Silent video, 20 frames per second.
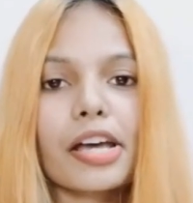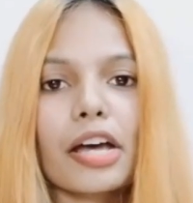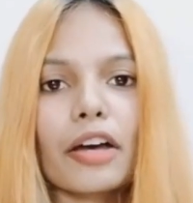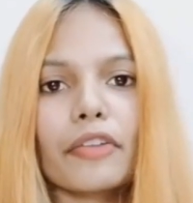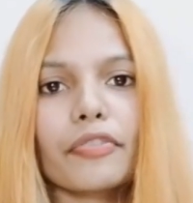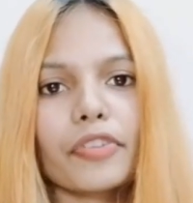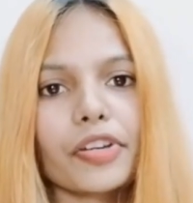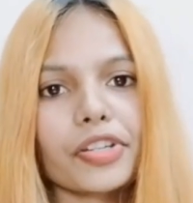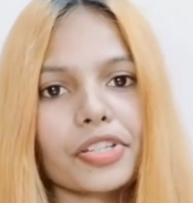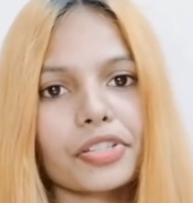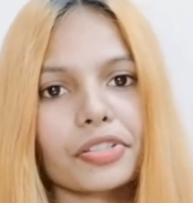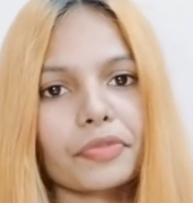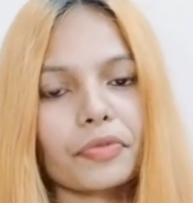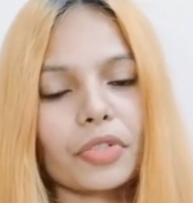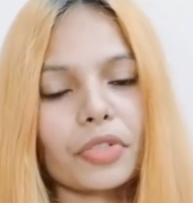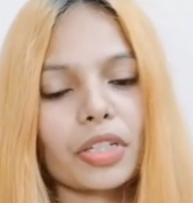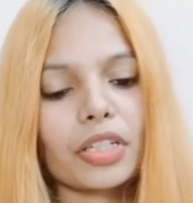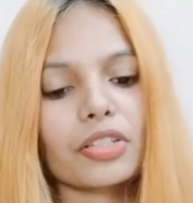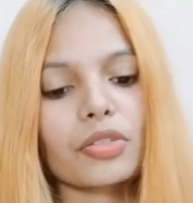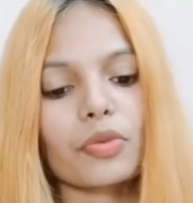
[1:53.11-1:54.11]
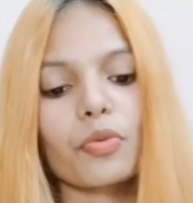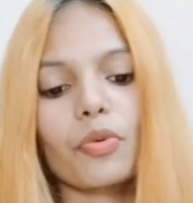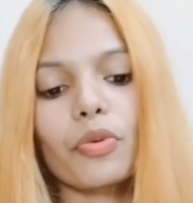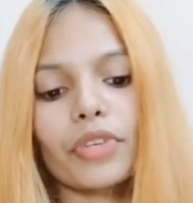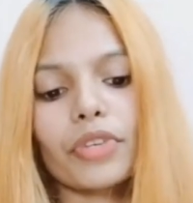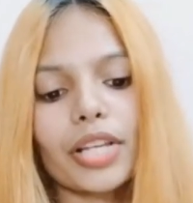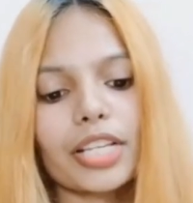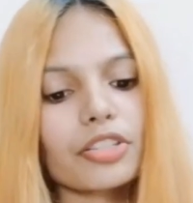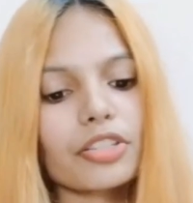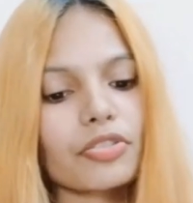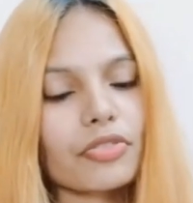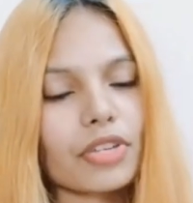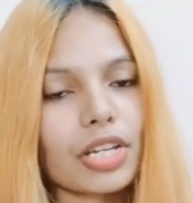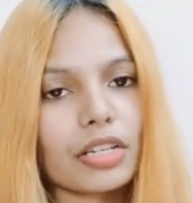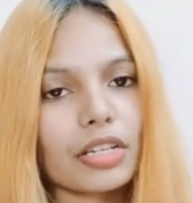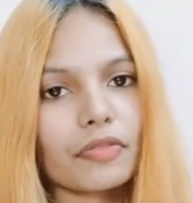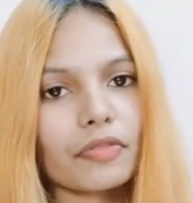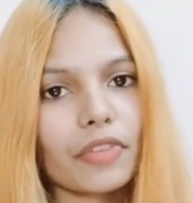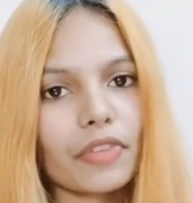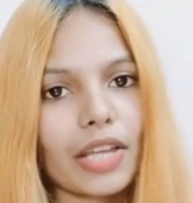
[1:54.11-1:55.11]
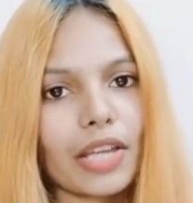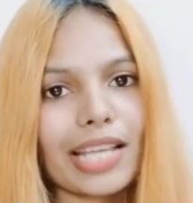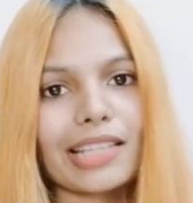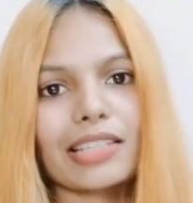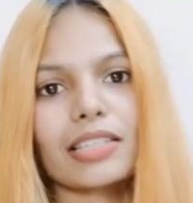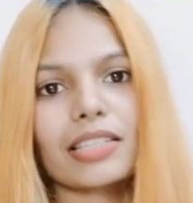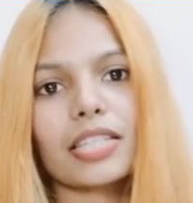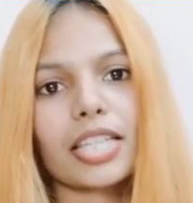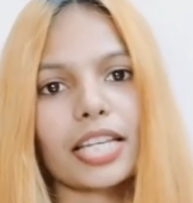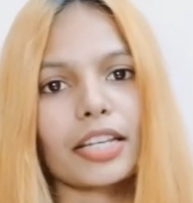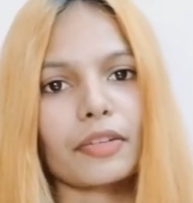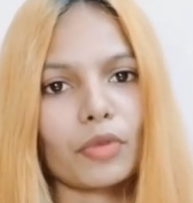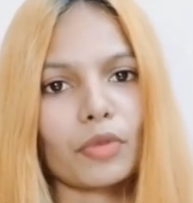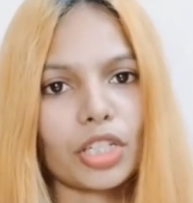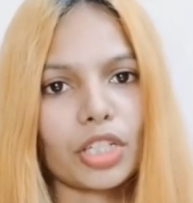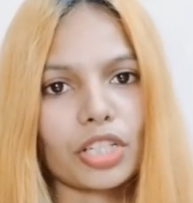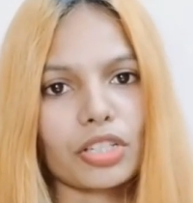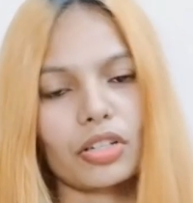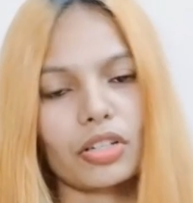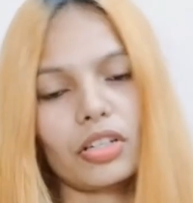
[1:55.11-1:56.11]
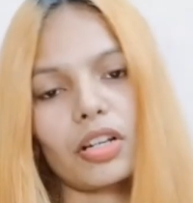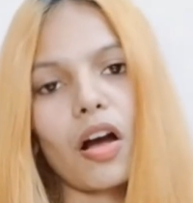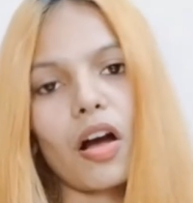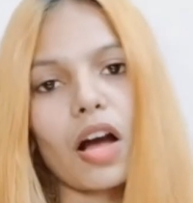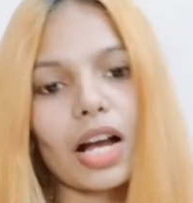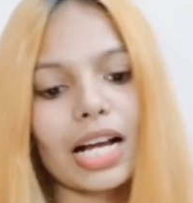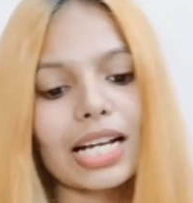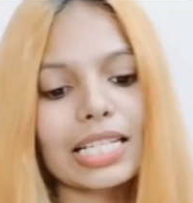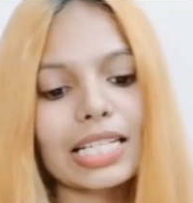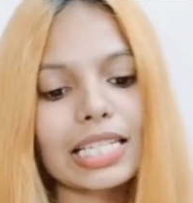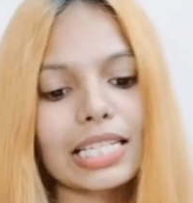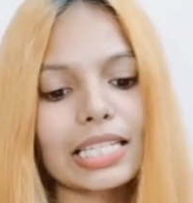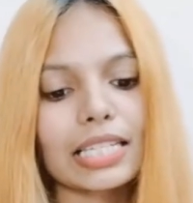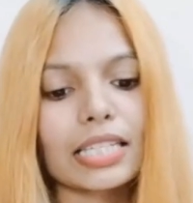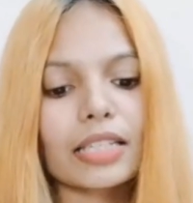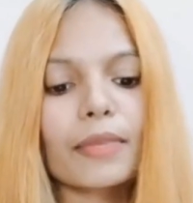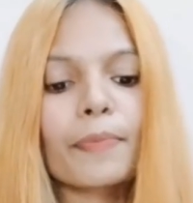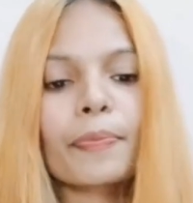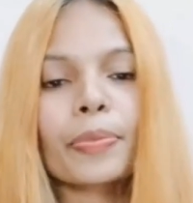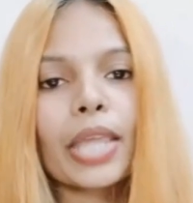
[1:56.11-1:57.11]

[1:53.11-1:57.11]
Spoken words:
First one is called Restoration phase, second one is called Augustan,